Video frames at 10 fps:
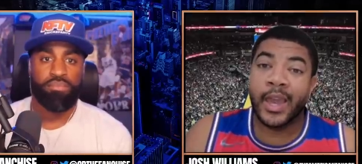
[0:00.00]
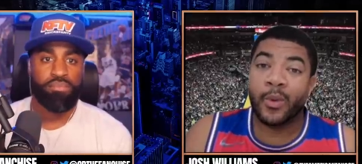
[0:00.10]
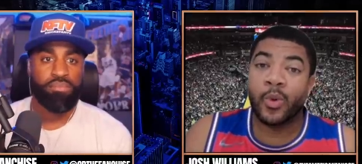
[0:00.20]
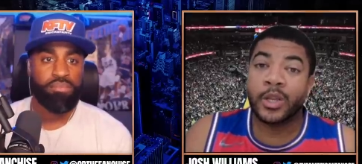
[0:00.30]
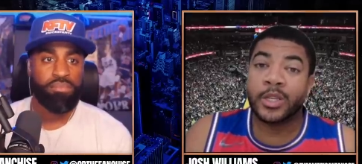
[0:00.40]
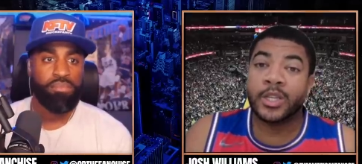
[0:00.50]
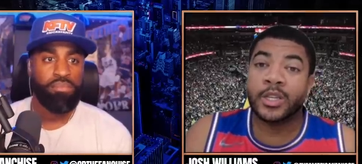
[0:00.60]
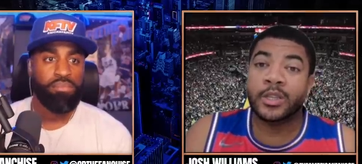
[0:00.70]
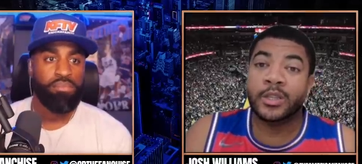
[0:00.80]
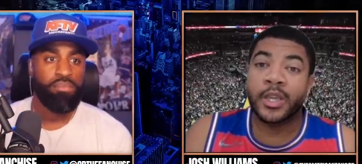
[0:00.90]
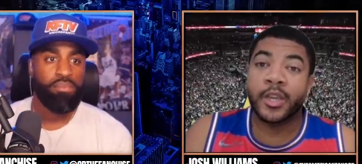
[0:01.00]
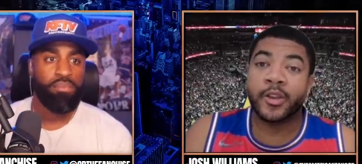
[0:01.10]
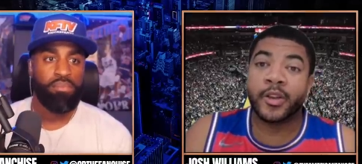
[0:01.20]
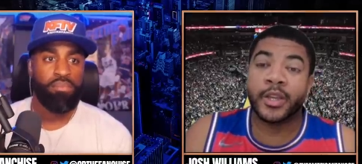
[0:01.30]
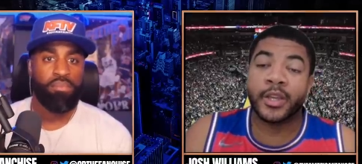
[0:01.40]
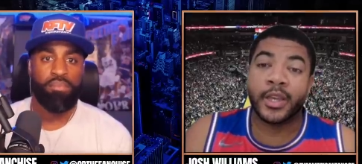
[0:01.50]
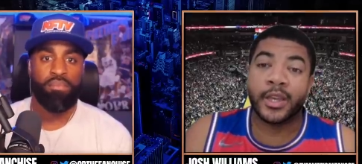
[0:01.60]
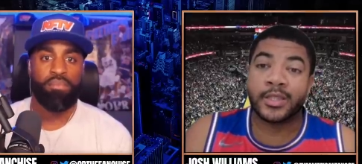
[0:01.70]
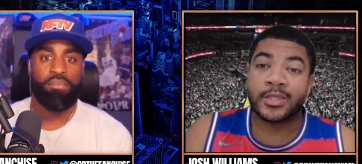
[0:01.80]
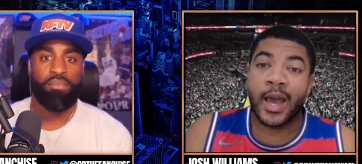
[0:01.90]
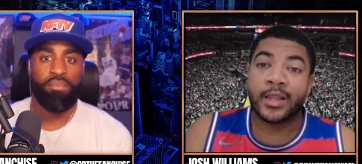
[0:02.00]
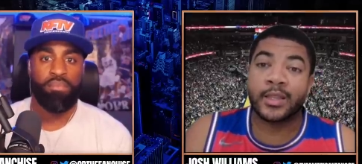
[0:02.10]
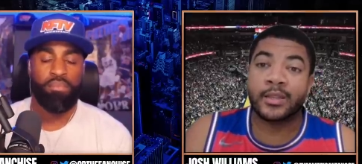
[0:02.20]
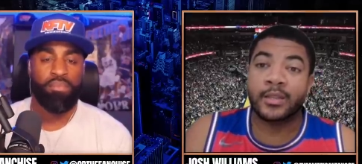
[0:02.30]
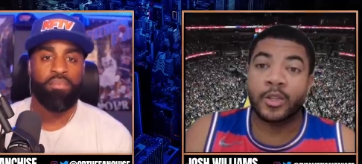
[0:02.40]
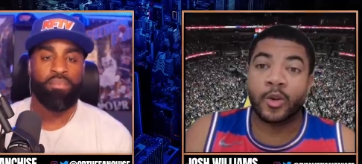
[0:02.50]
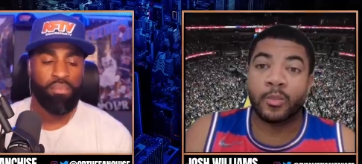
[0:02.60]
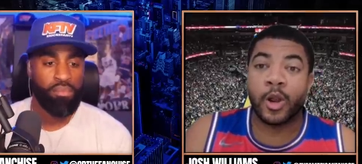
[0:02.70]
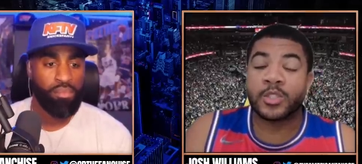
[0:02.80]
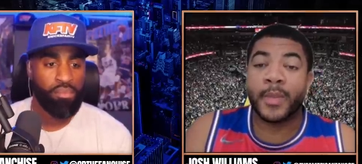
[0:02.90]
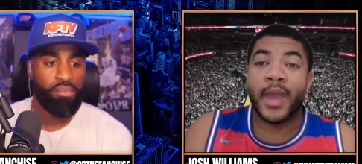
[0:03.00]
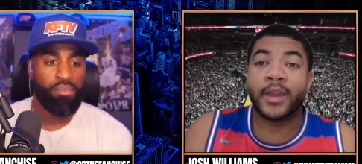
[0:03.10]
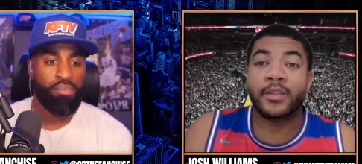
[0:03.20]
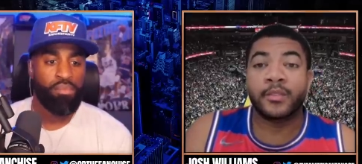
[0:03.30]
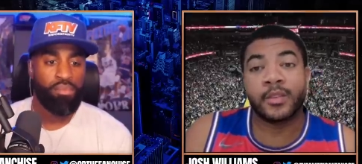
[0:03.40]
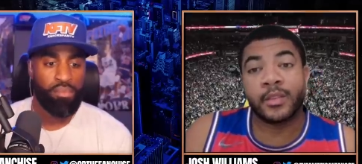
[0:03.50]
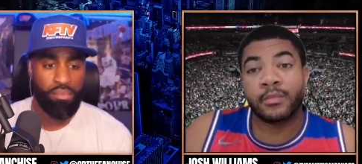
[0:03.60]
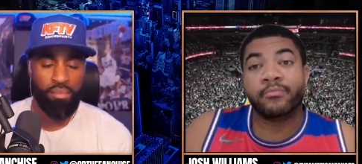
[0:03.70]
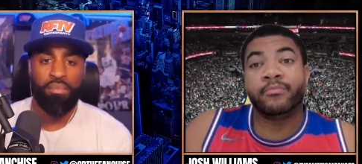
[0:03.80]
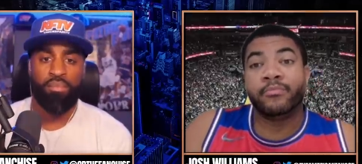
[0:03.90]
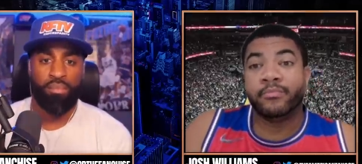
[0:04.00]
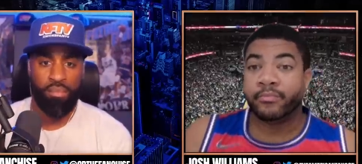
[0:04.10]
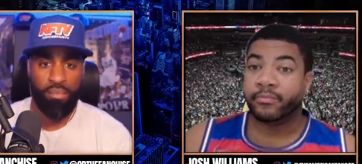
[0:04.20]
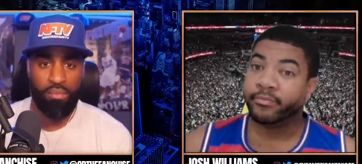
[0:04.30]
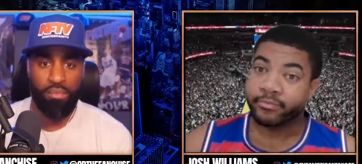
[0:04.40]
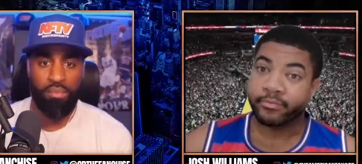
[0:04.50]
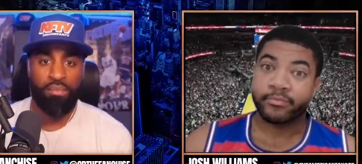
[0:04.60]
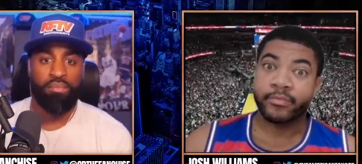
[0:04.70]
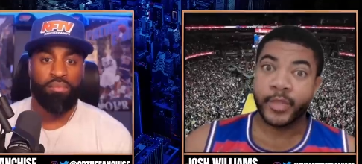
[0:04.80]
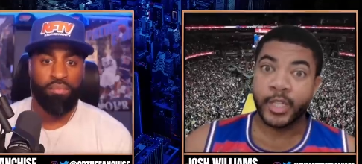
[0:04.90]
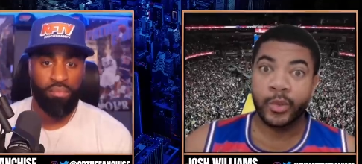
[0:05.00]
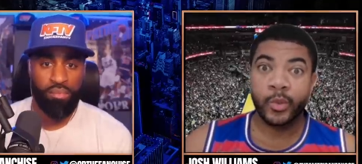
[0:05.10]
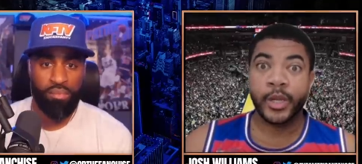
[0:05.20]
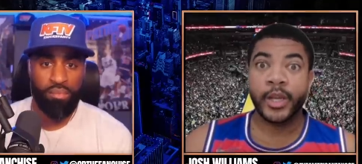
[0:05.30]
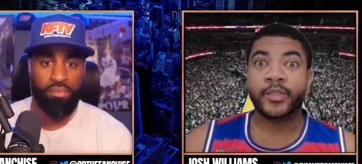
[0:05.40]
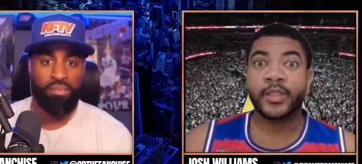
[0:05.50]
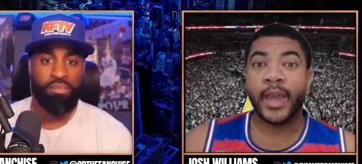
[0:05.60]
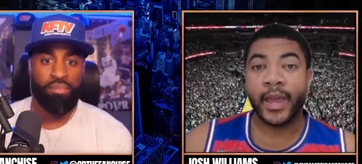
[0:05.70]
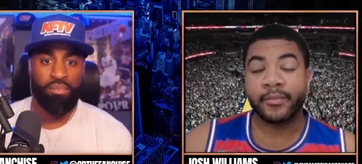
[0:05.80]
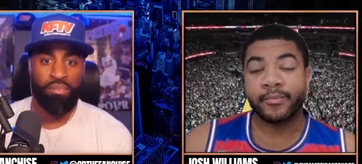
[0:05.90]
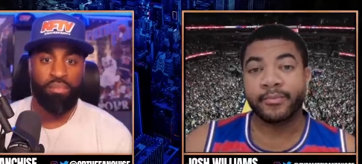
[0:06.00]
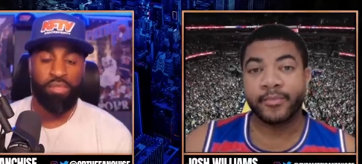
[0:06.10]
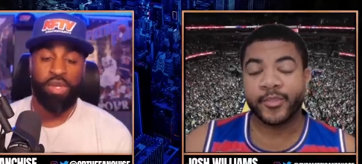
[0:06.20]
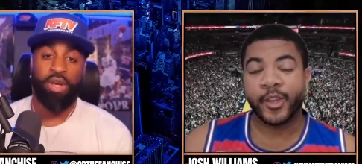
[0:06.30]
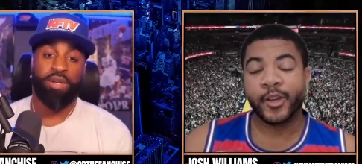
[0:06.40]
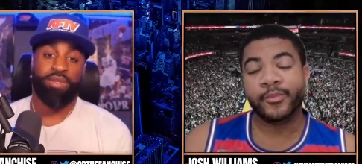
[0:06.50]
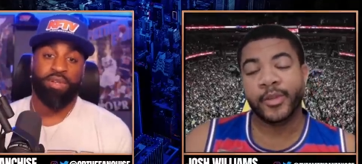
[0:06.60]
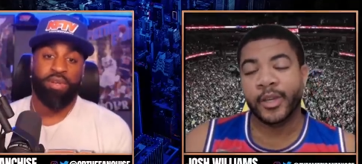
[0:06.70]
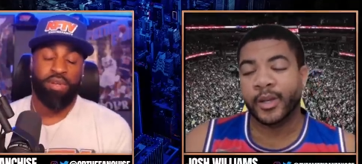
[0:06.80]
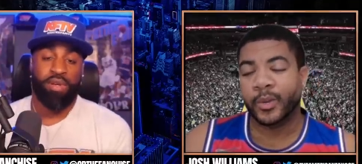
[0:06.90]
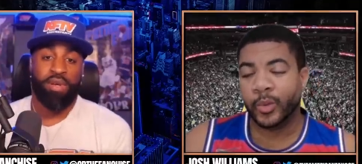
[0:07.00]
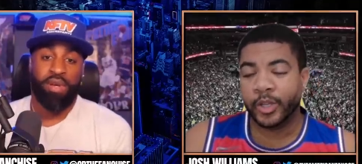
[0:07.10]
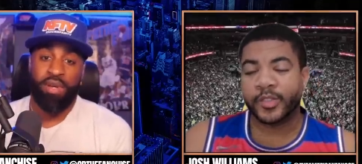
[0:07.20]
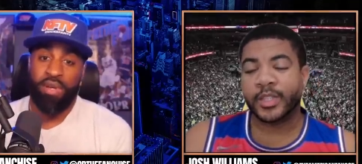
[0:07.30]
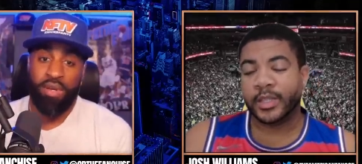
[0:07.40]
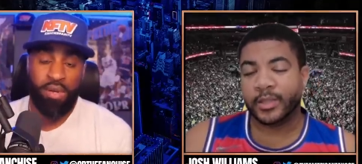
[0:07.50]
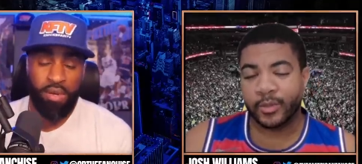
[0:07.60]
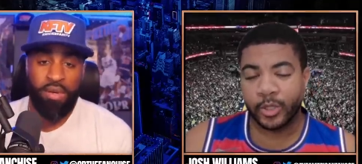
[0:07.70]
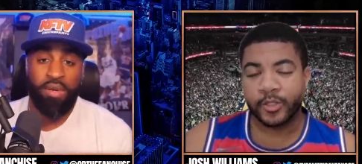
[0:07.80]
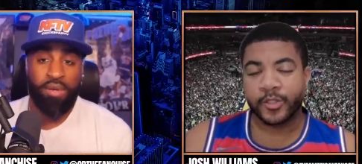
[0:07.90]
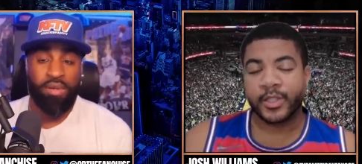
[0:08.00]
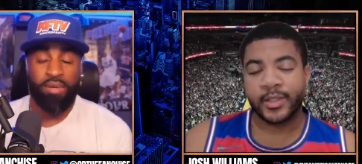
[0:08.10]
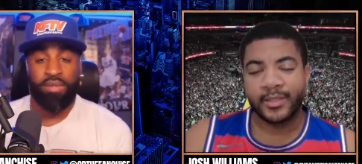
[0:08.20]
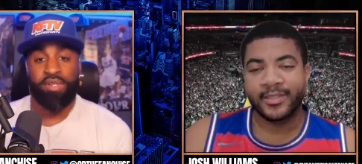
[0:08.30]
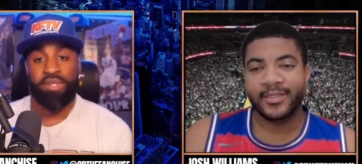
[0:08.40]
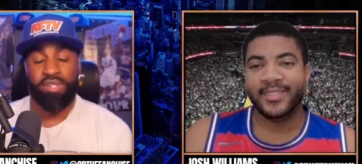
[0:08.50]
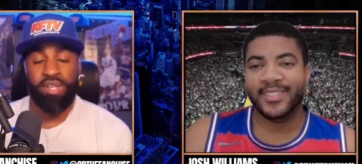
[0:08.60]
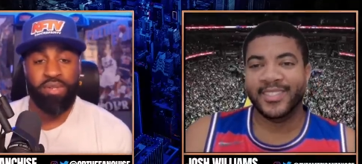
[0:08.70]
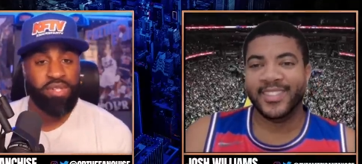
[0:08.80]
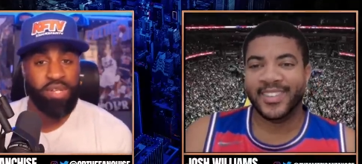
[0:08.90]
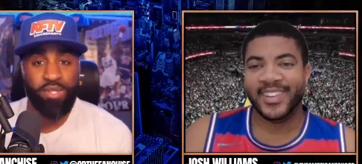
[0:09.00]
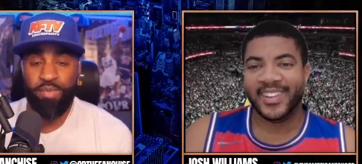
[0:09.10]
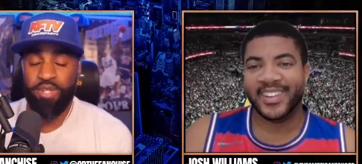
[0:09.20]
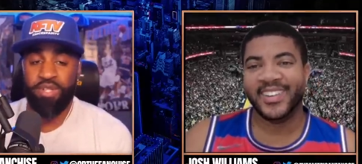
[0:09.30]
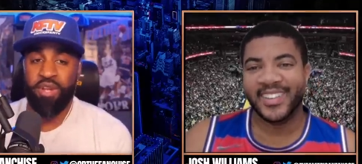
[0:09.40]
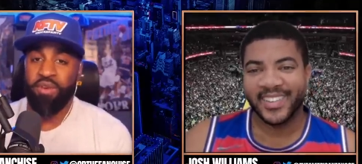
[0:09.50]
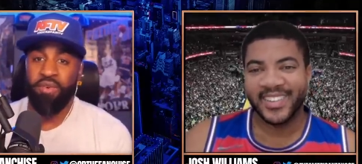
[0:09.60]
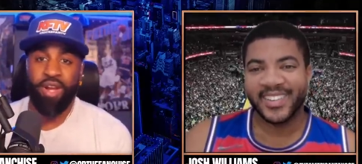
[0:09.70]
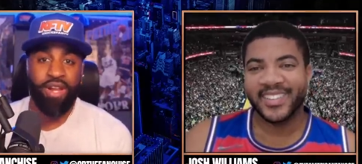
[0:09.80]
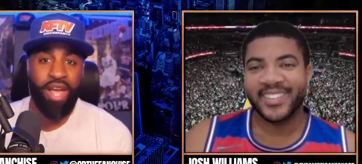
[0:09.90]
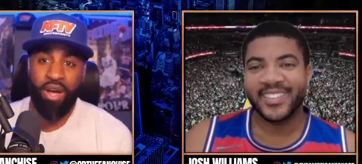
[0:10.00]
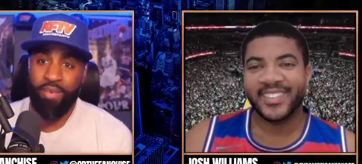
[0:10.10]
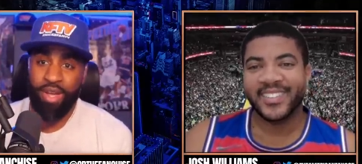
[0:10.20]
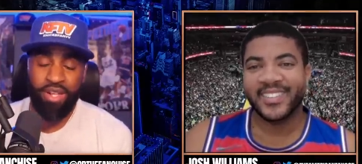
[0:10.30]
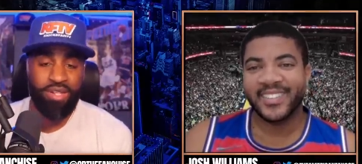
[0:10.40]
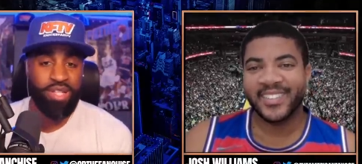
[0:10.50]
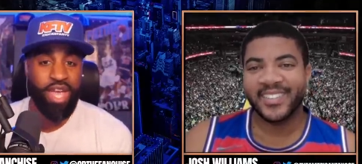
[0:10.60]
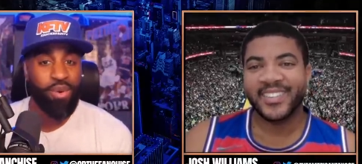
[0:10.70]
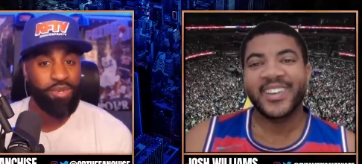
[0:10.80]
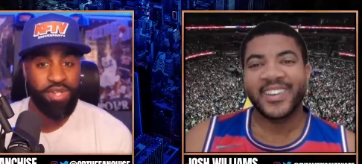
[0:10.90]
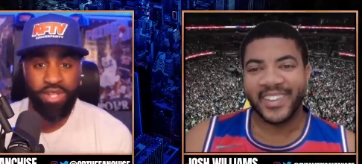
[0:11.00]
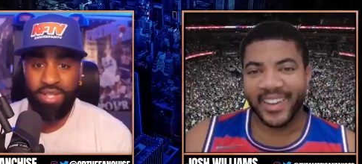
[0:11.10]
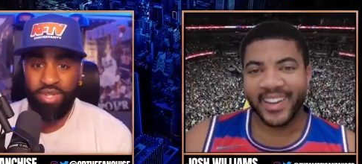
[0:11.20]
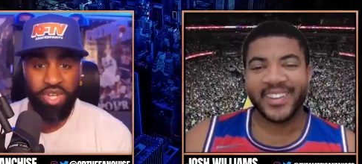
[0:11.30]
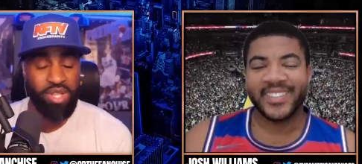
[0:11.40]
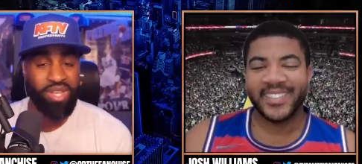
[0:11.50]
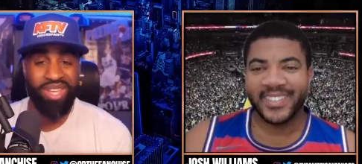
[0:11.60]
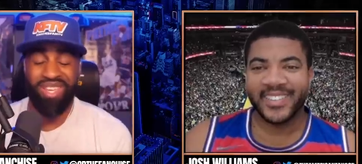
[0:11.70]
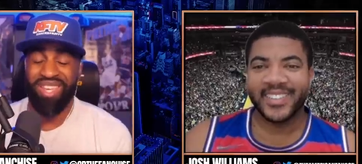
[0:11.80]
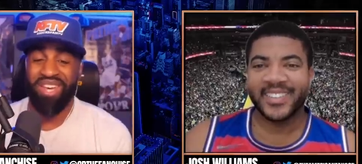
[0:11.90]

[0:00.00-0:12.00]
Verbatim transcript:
Speaker 1: had one good year and a, solid, you know, March Madness and what else he got.
Speaker 2: Yeah. So we'll see. We'll see. Se- seems to be stuck right now, man. He's languishing in the G League. He had